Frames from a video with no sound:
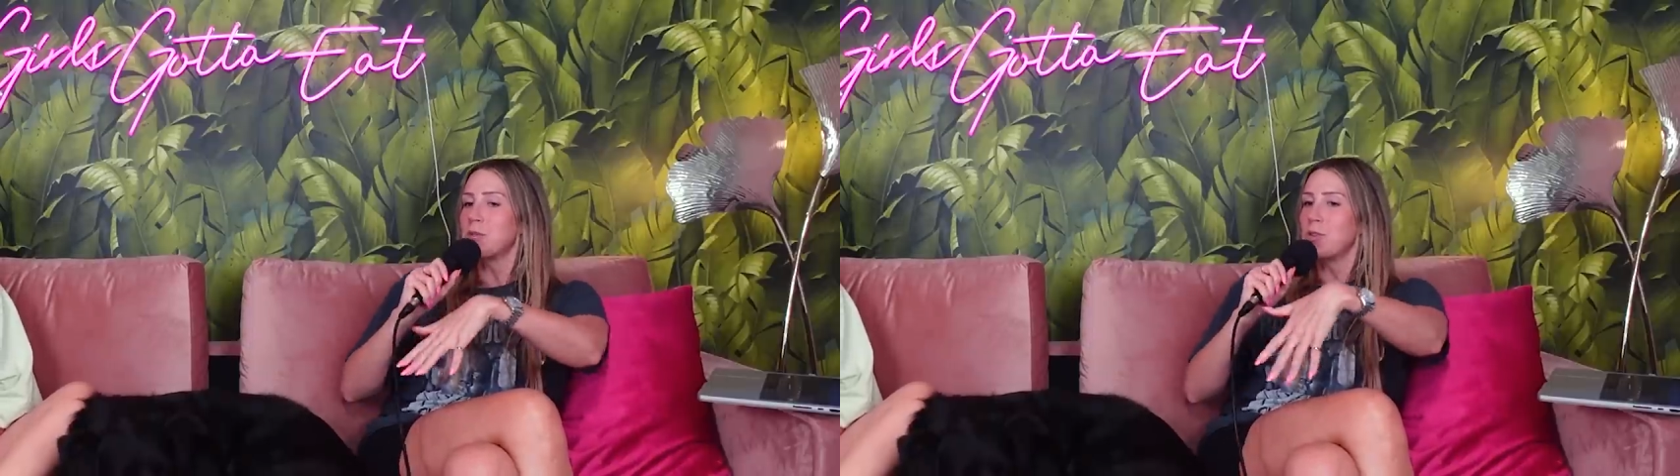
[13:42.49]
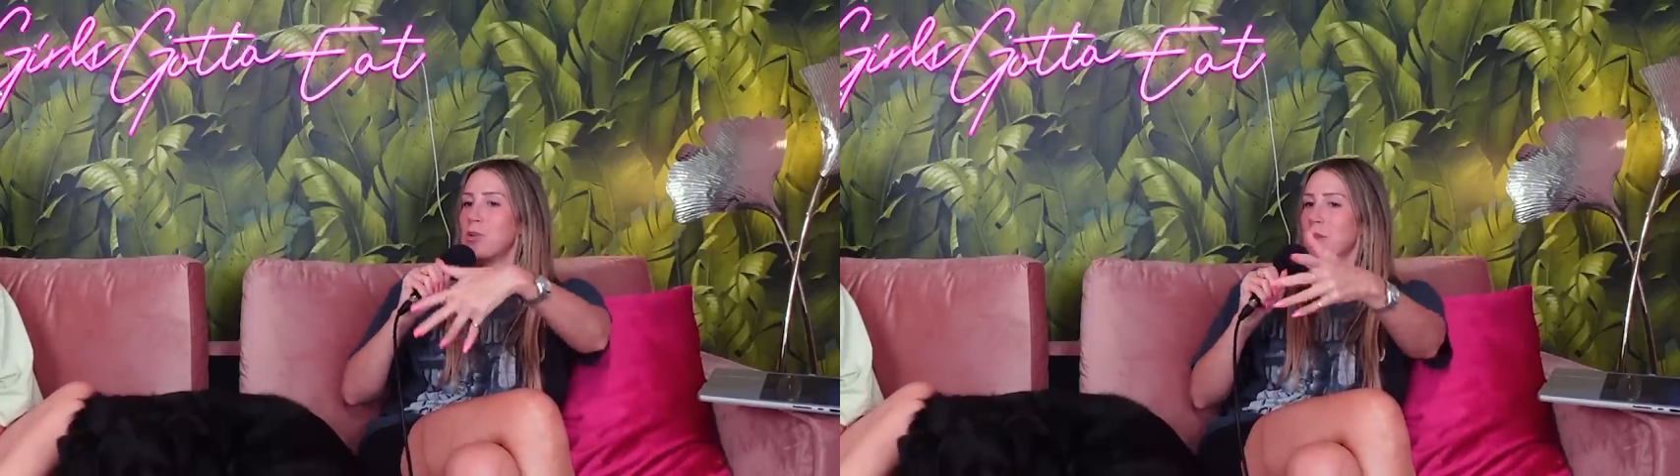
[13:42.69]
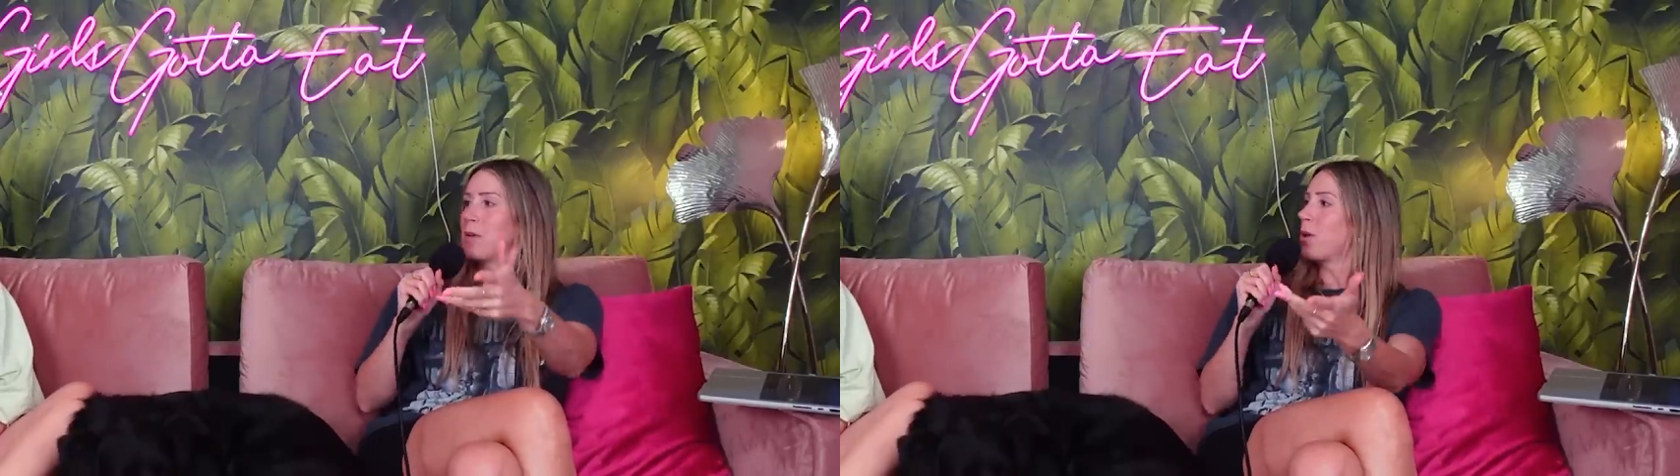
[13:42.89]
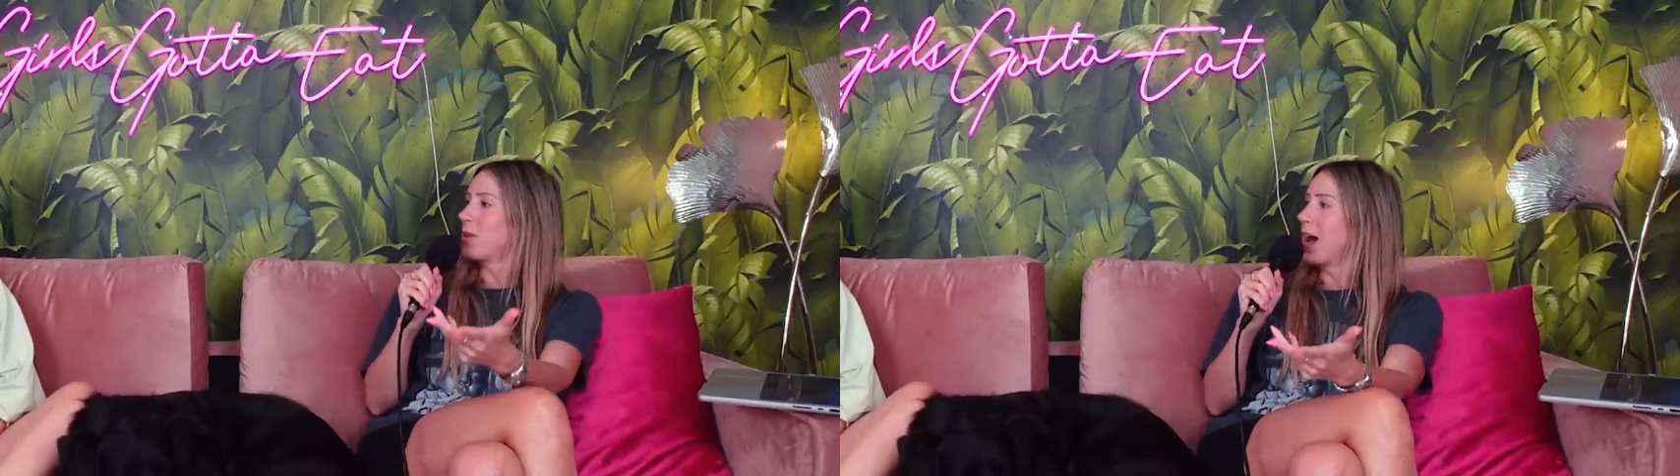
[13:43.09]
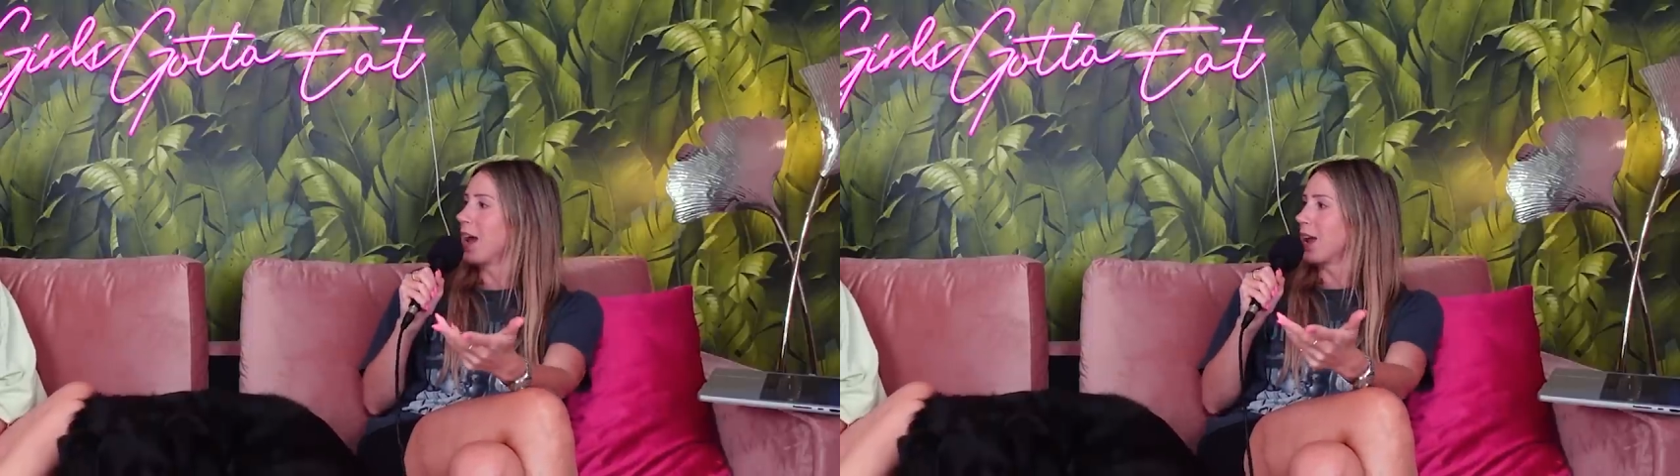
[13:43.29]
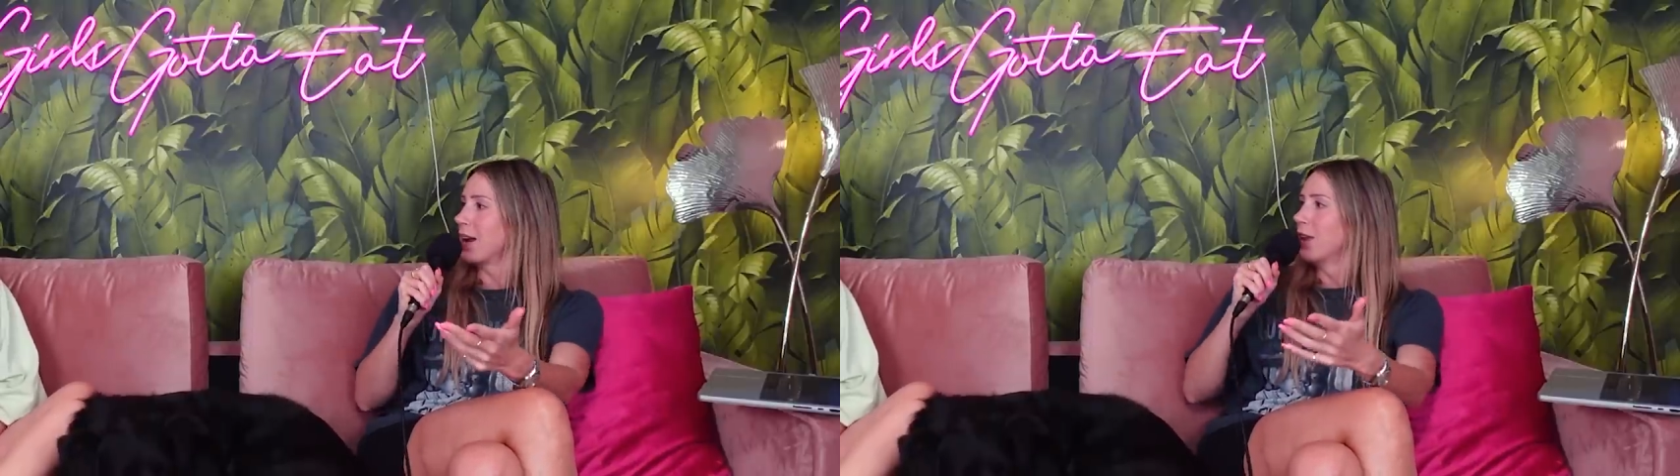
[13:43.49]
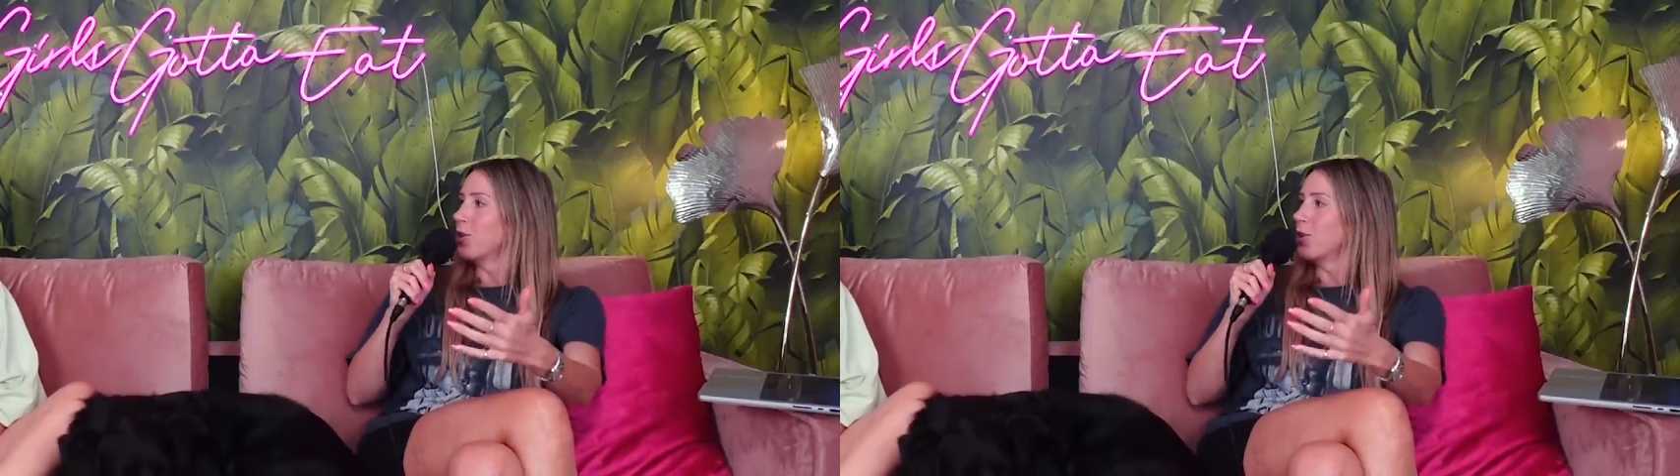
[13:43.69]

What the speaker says: what you do in the middle of the night.